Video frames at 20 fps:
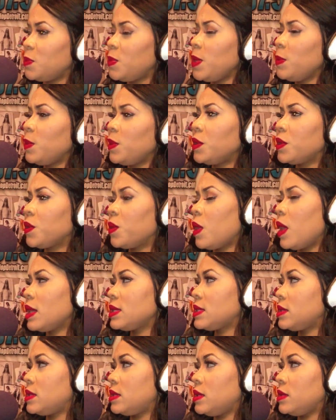People
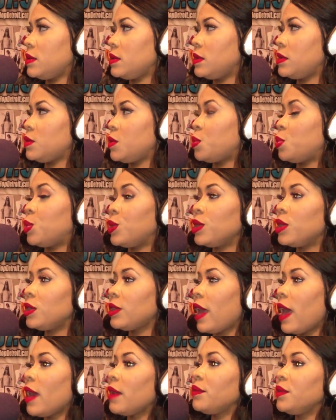across the world,
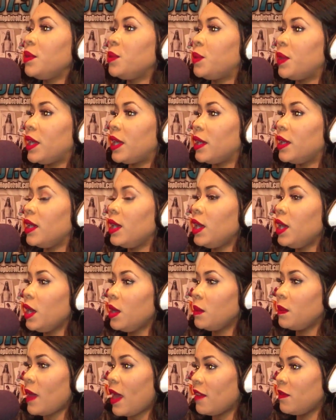everywhere,
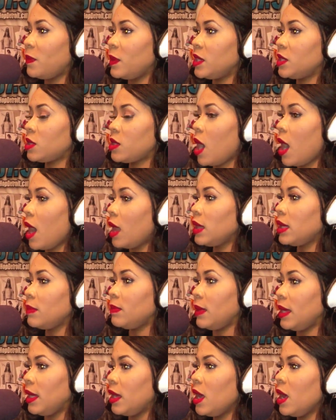have been calling
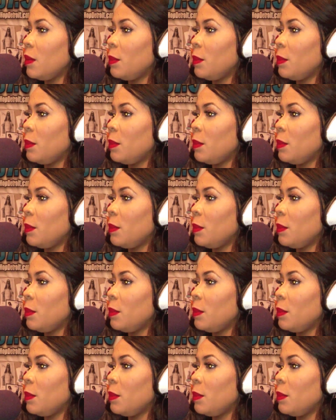me.